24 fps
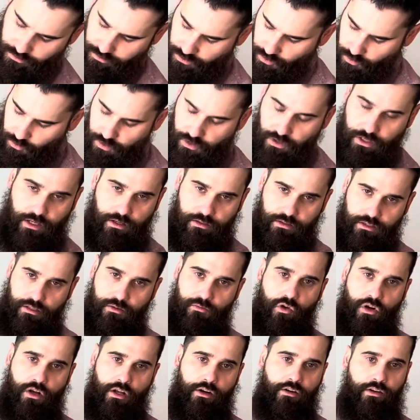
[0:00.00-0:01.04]
you will get some
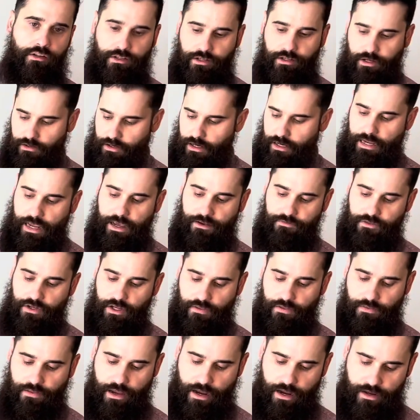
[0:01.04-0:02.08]
water in there. I have
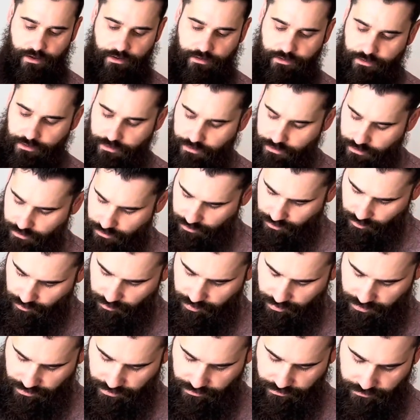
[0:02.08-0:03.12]
done that.
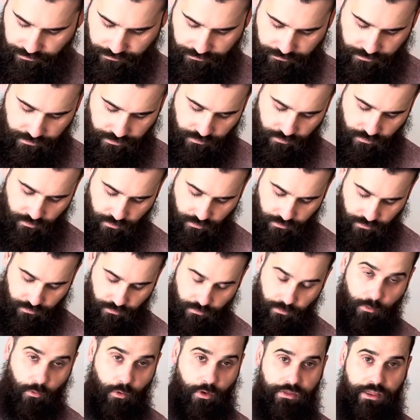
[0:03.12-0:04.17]
But
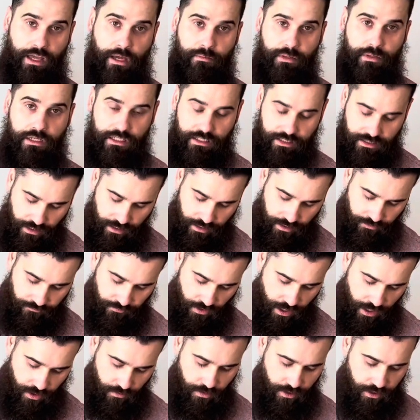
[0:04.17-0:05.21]
with that being said, I've
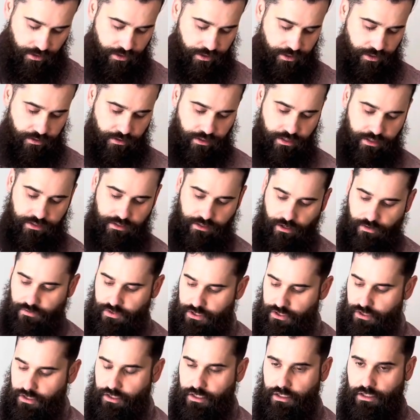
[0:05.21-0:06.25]
got water in here because
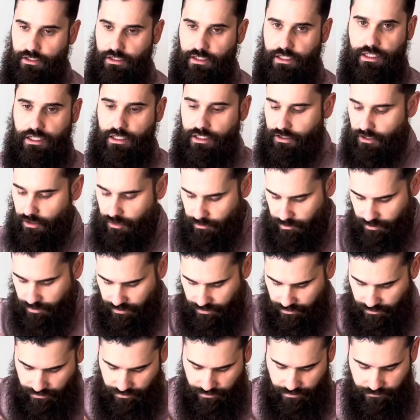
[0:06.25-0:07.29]
obviously it can leak in there, but
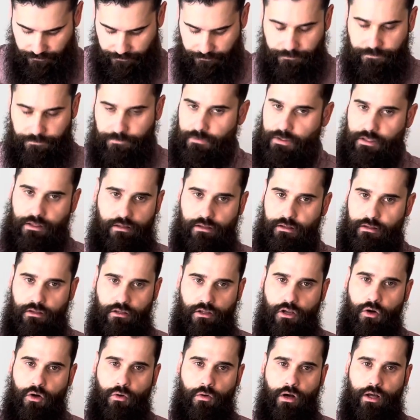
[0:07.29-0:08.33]

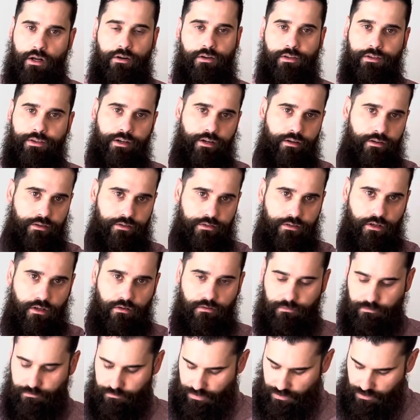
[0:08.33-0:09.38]
no water in there. So
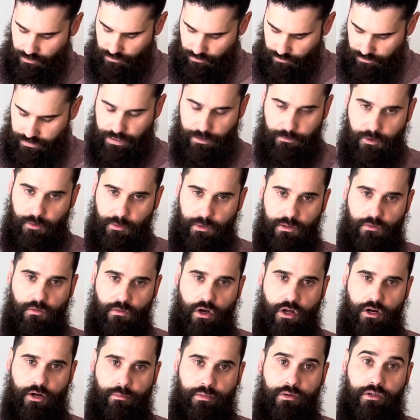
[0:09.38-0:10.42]
they don't claim to be
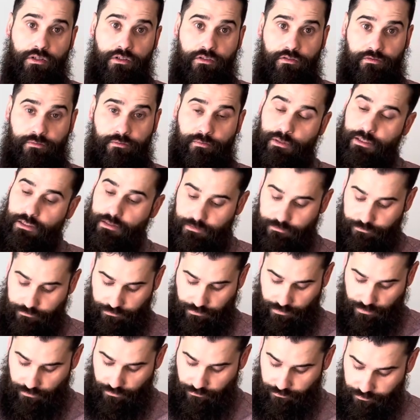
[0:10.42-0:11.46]
waterproof, but
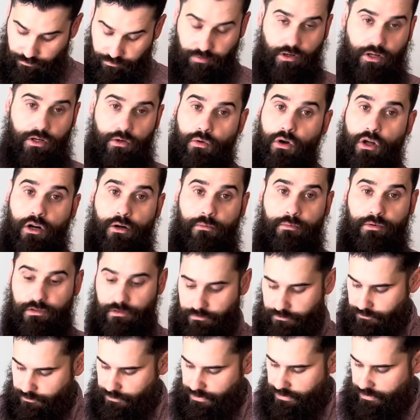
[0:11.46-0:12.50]
they're pretty waterproof
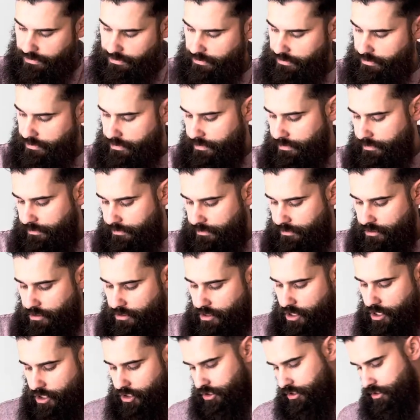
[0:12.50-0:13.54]
for me.
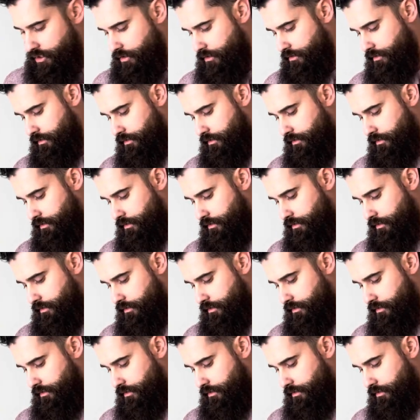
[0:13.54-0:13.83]
Also,